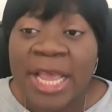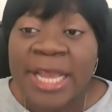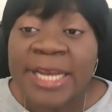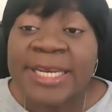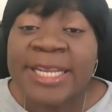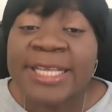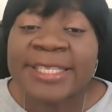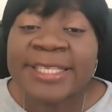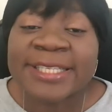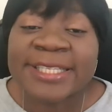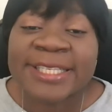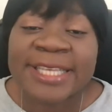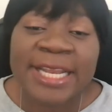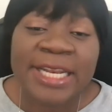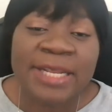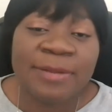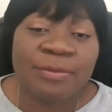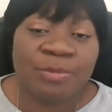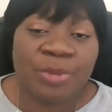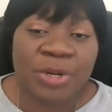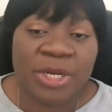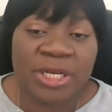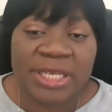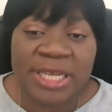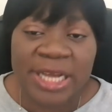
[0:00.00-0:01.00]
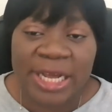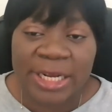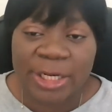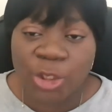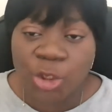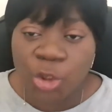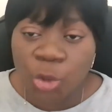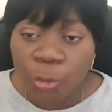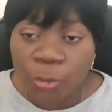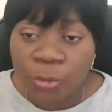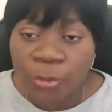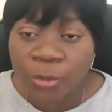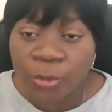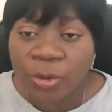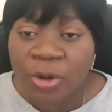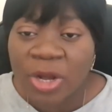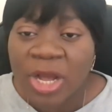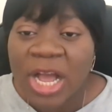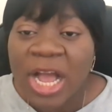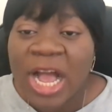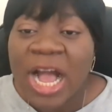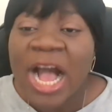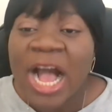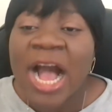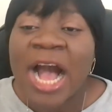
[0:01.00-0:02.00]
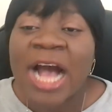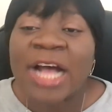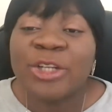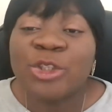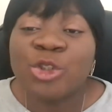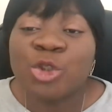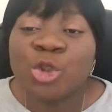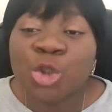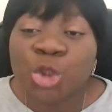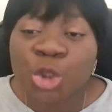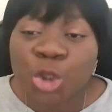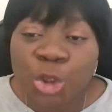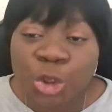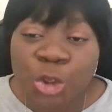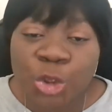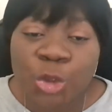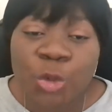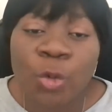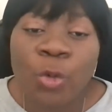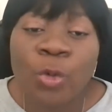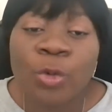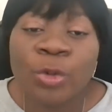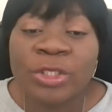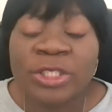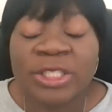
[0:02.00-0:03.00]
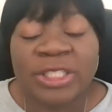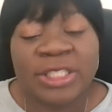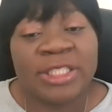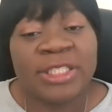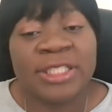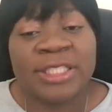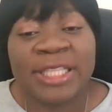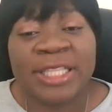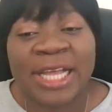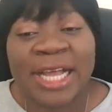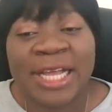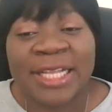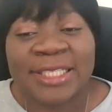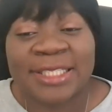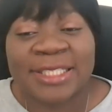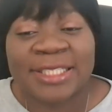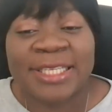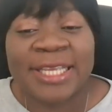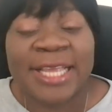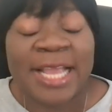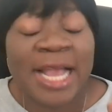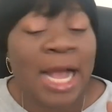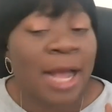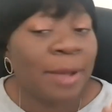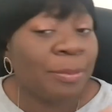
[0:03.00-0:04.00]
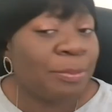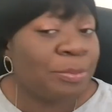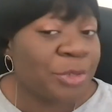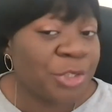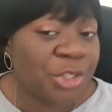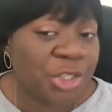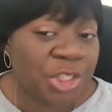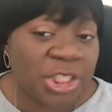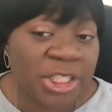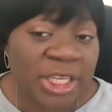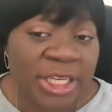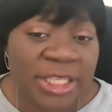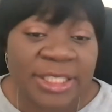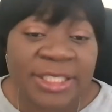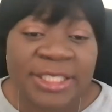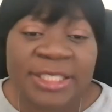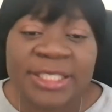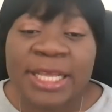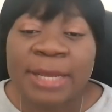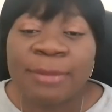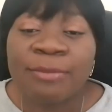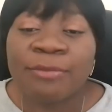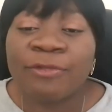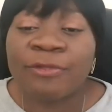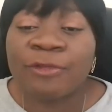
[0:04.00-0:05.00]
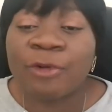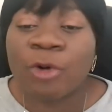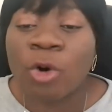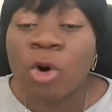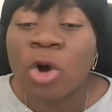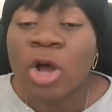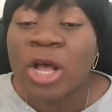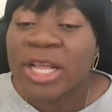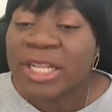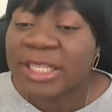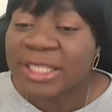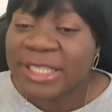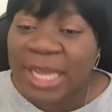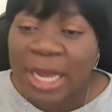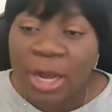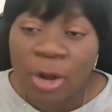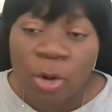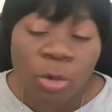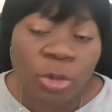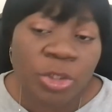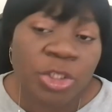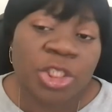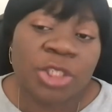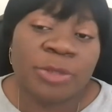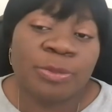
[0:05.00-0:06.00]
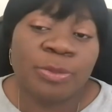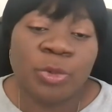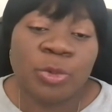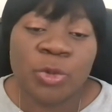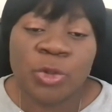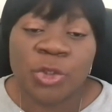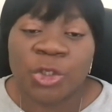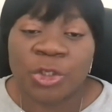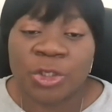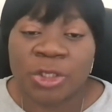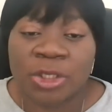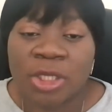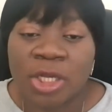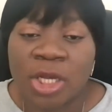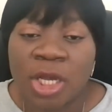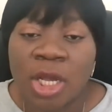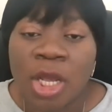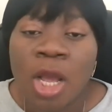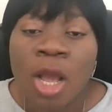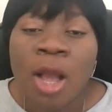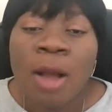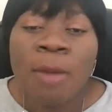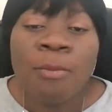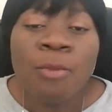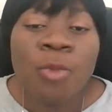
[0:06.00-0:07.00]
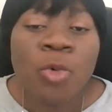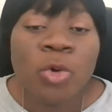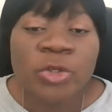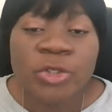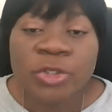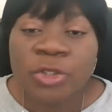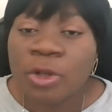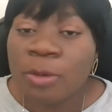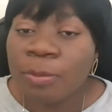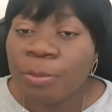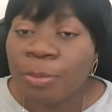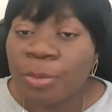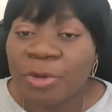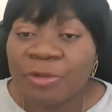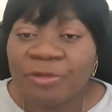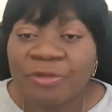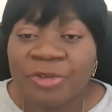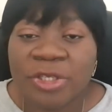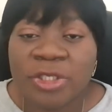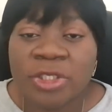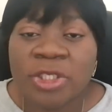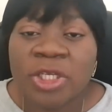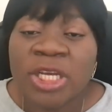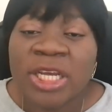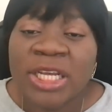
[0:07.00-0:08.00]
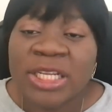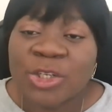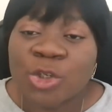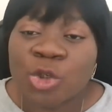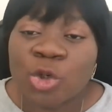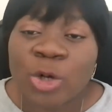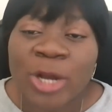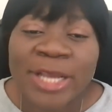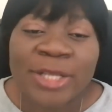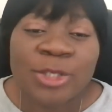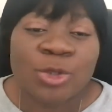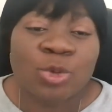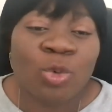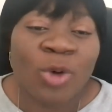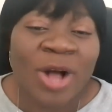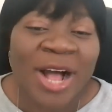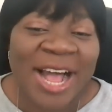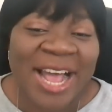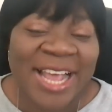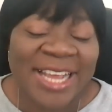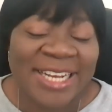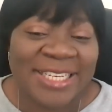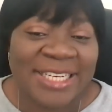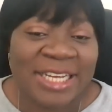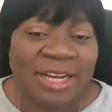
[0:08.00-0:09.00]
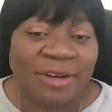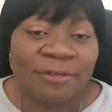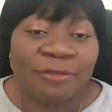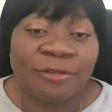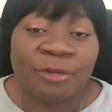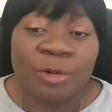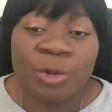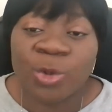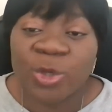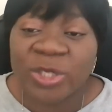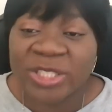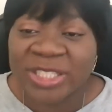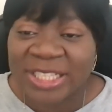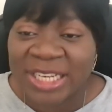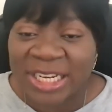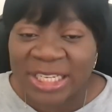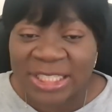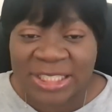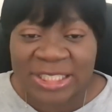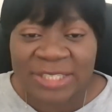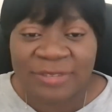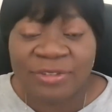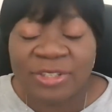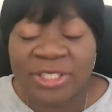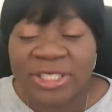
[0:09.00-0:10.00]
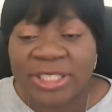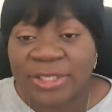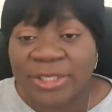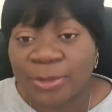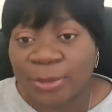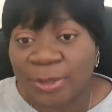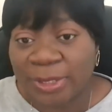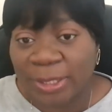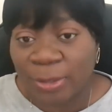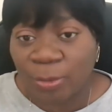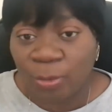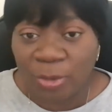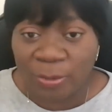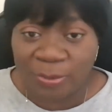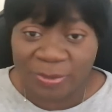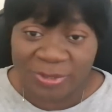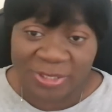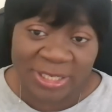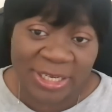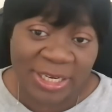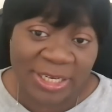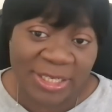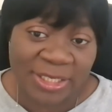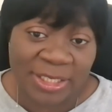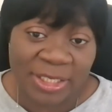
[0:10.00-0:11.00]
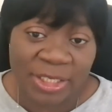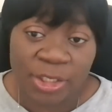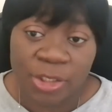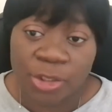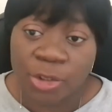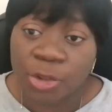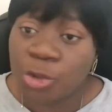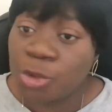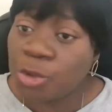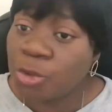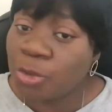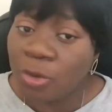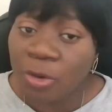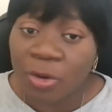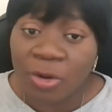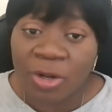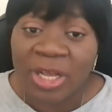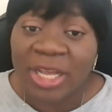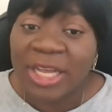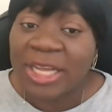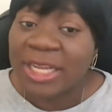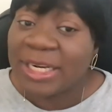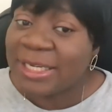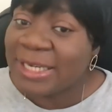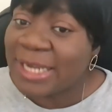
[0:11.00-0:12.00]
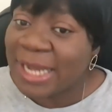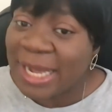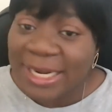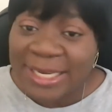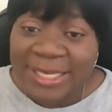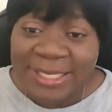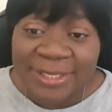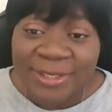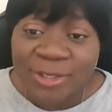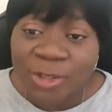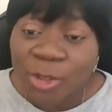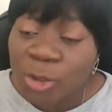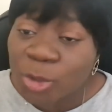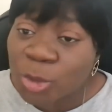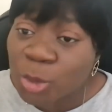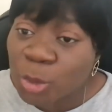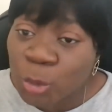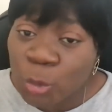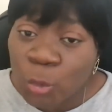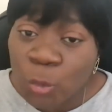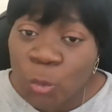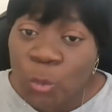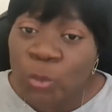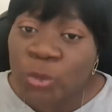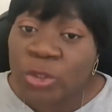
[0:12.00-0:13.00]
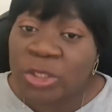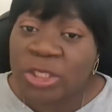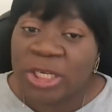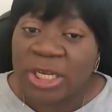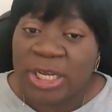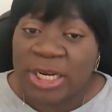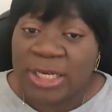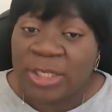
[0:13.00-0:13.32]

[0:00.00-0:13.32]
They celebrate their donor and show that they appreciate them for their contribution. Most nonprofits try to hide their fundraising activities on their website. Sure, that is not good.